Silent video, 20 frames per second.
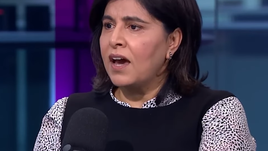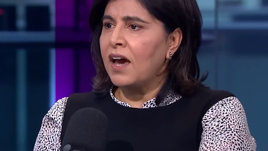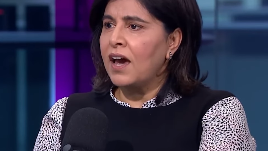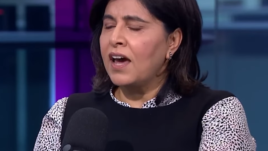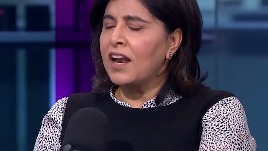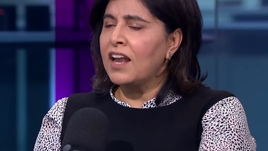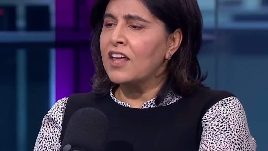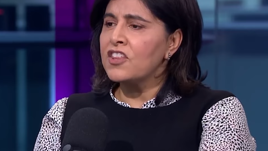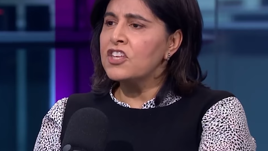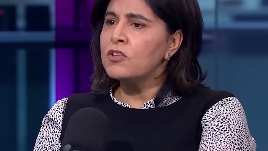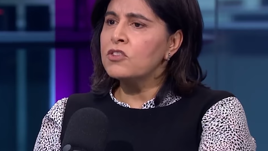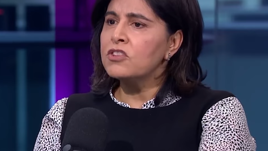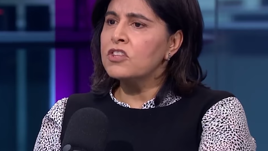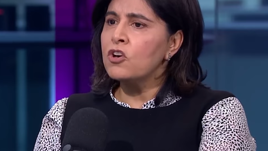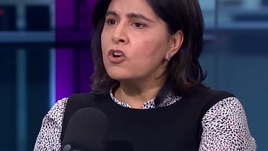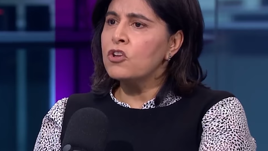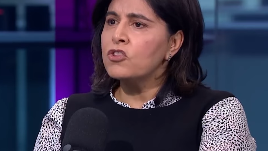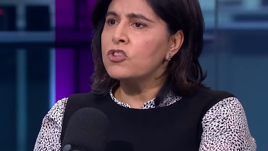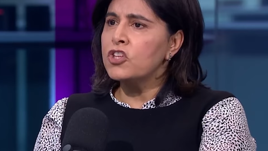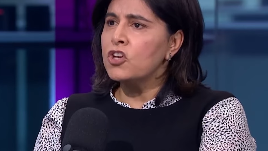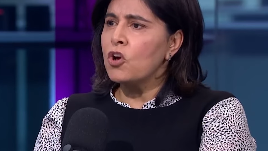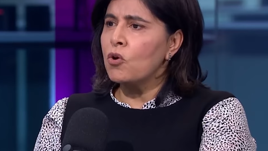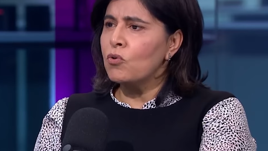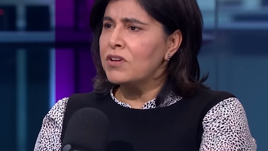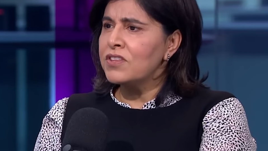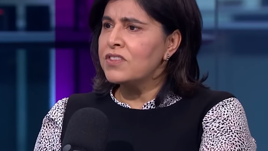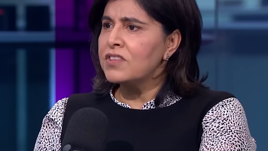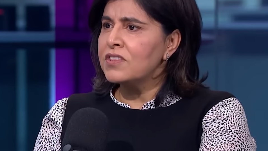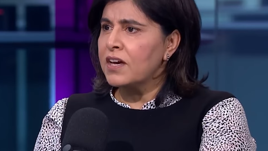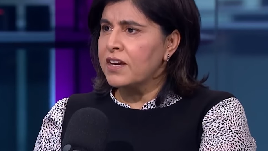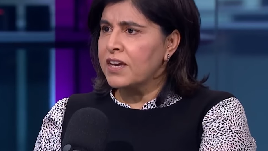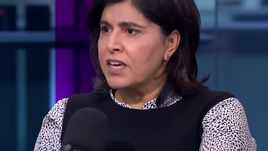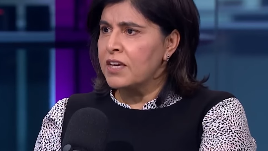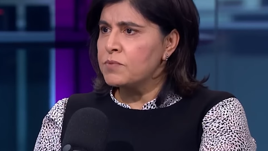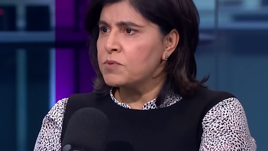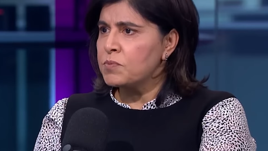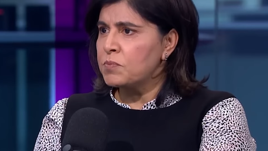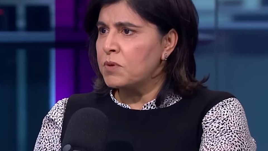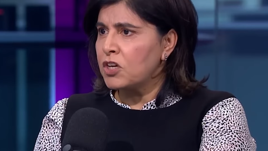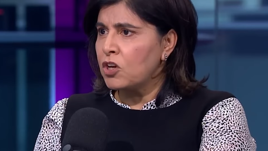And I think the, the only thing that
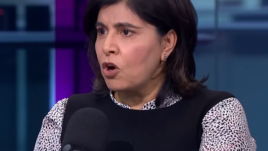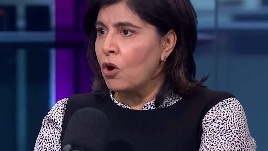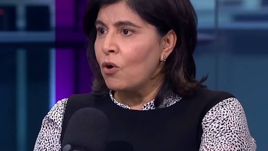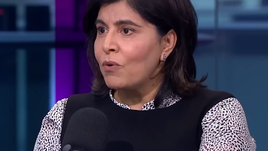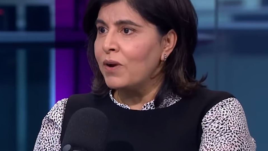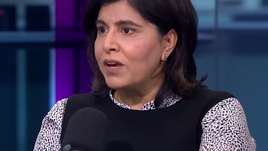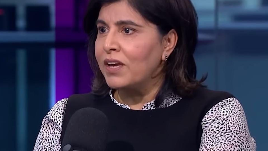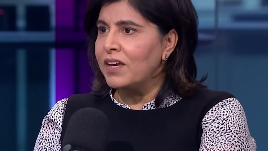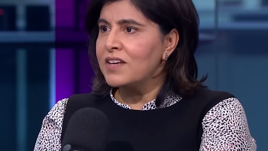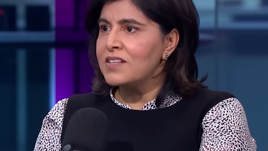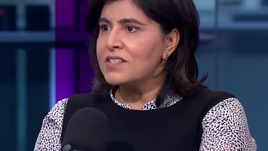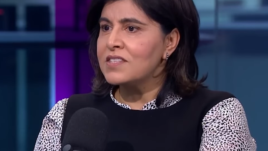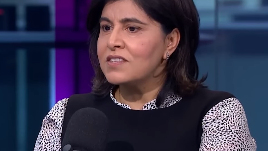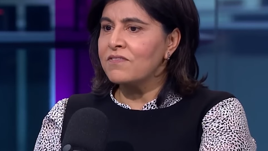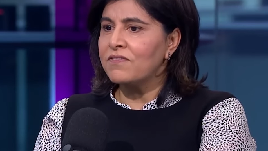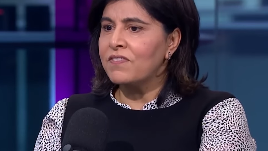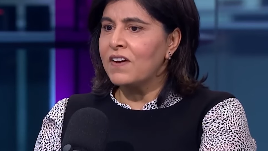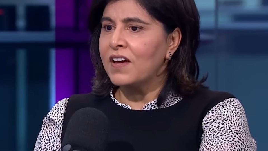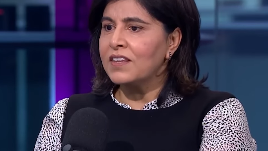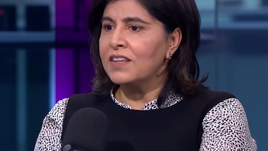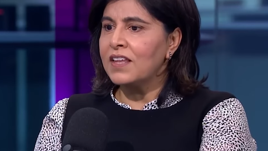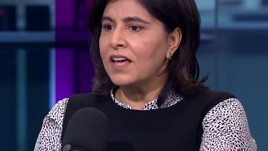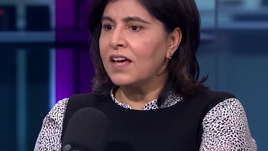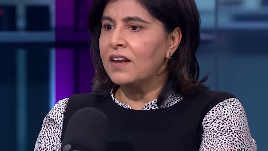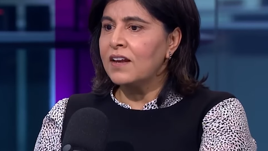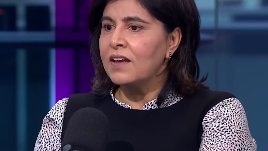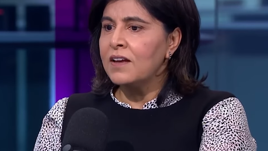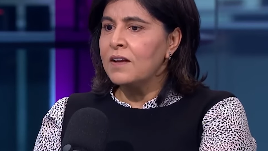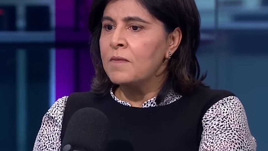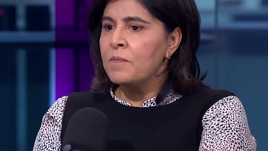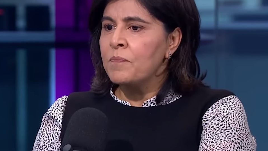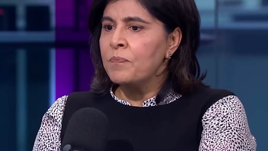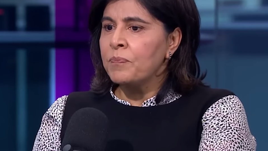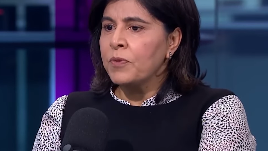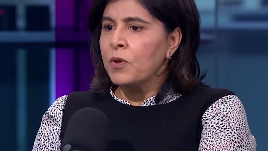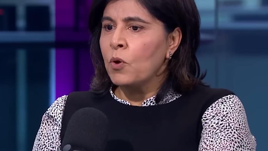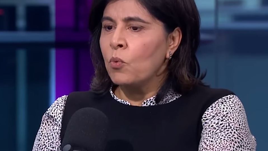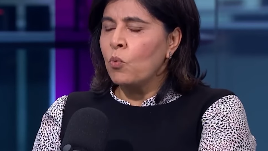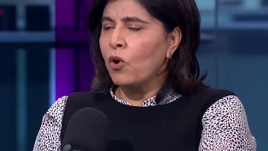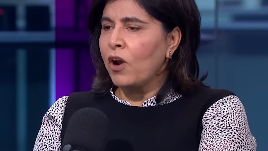keeps me going is the fact that
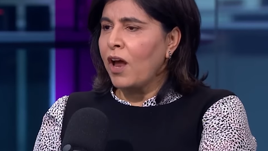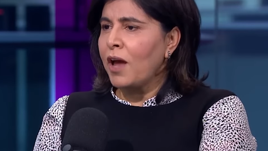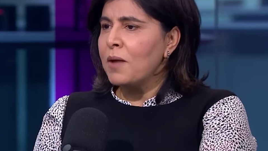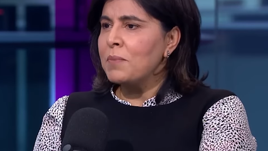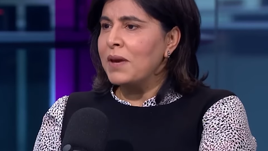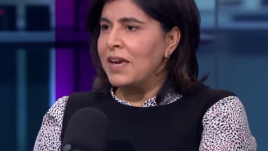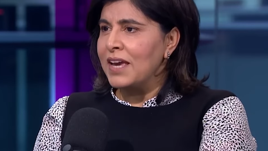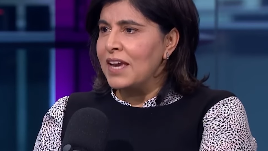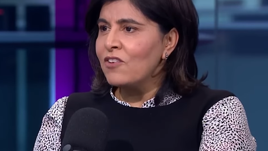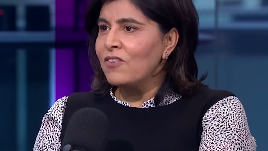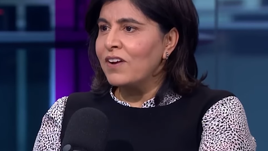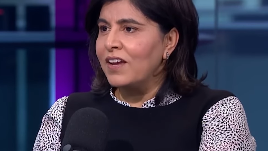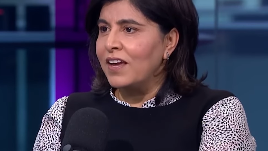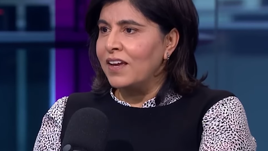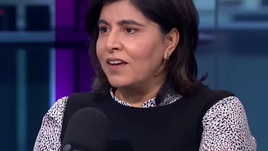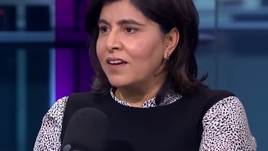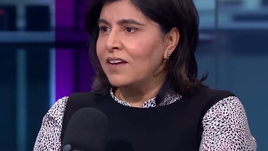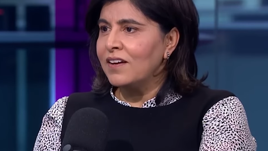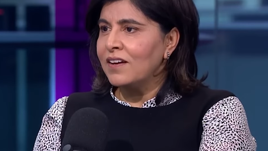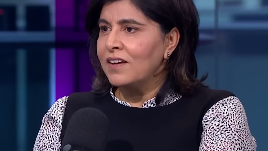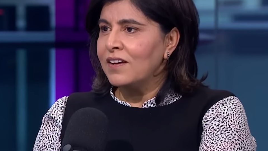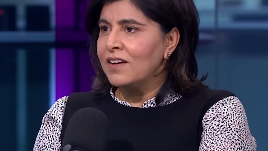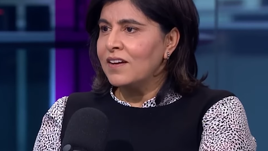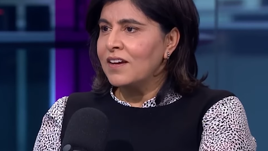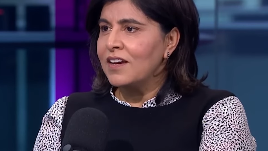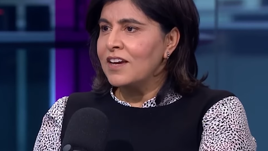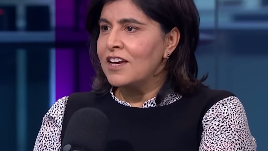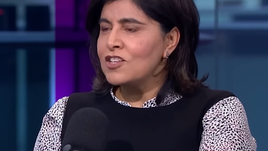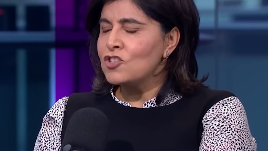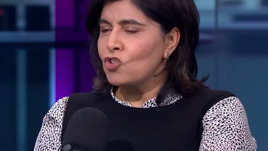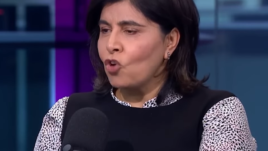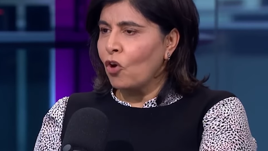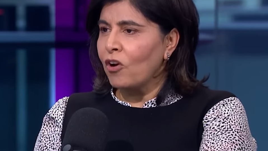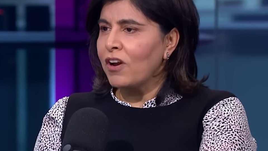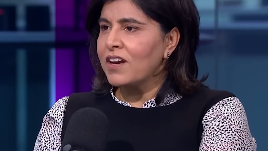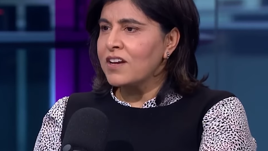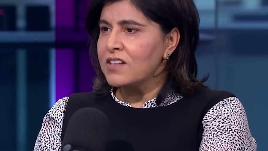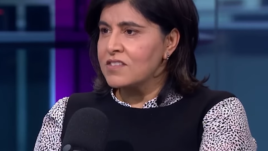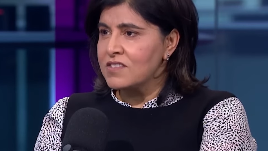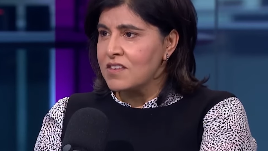what I'm hearing is not
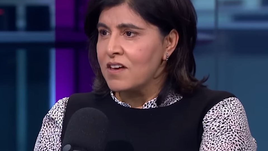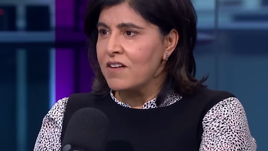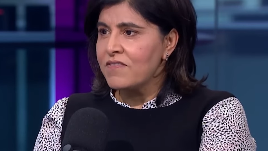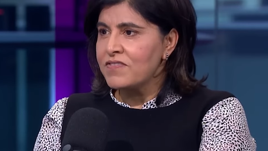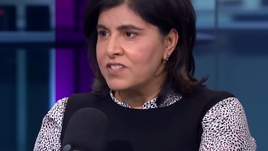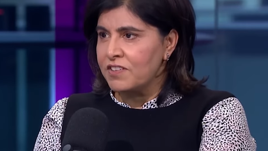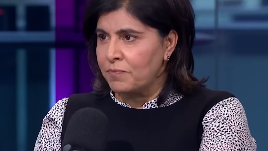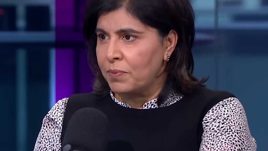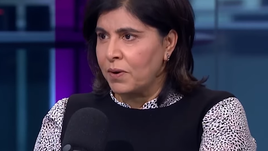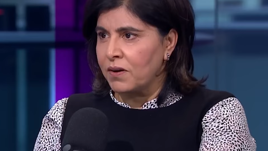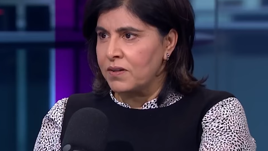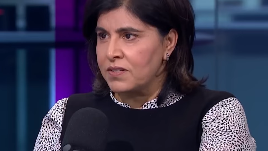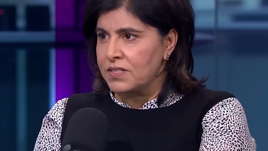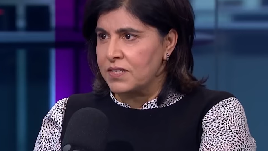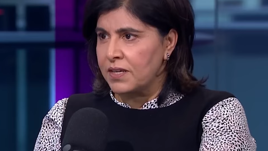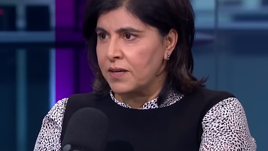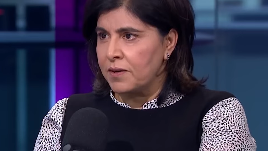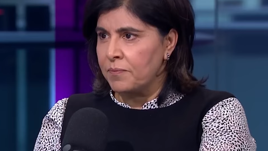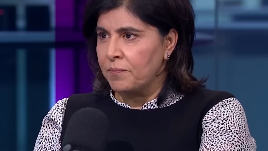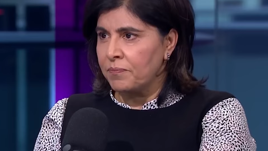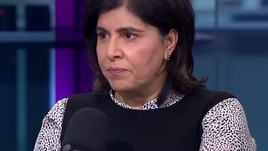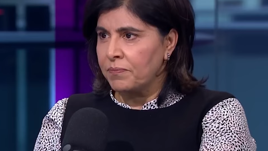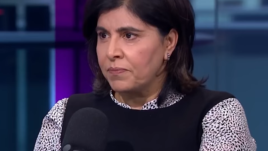a conservative party.